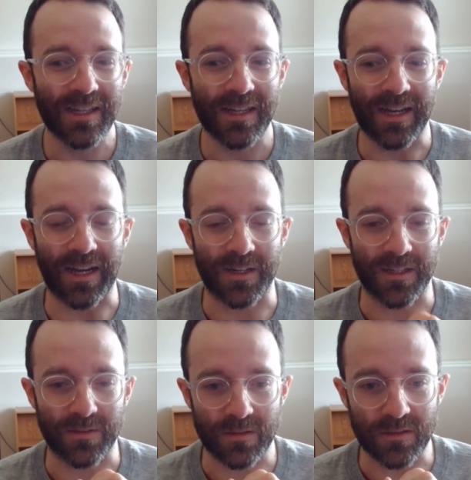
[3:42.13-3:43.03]
I
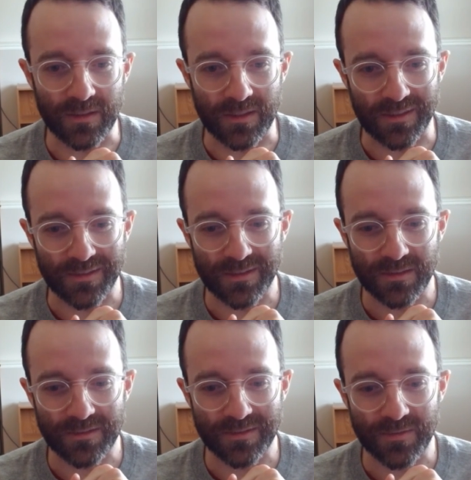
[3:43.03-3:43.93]
don't know.
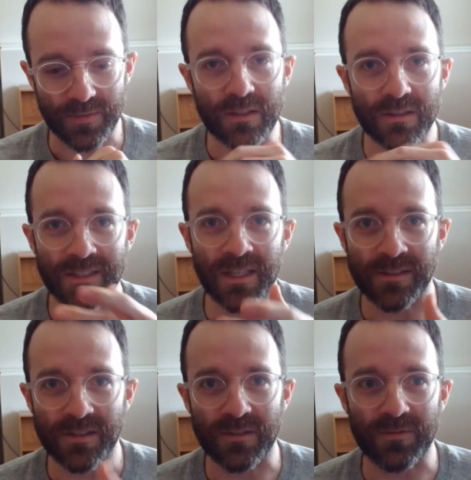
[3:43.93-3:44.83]

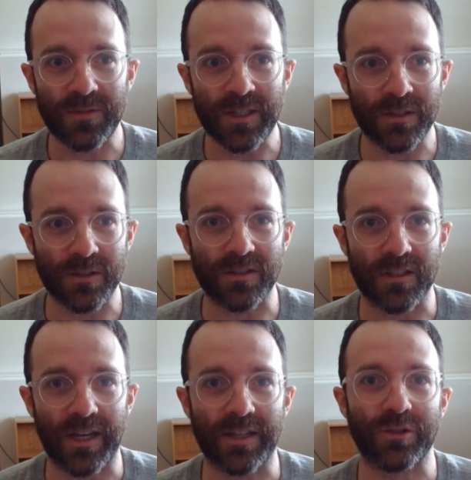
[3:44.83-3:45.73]
It feels
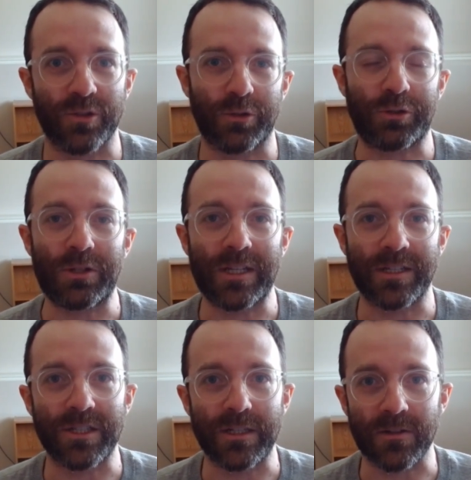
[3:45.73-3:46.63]
like social
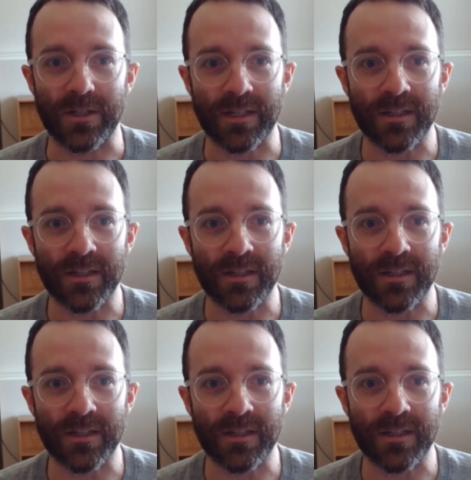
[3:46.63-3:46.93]
engineering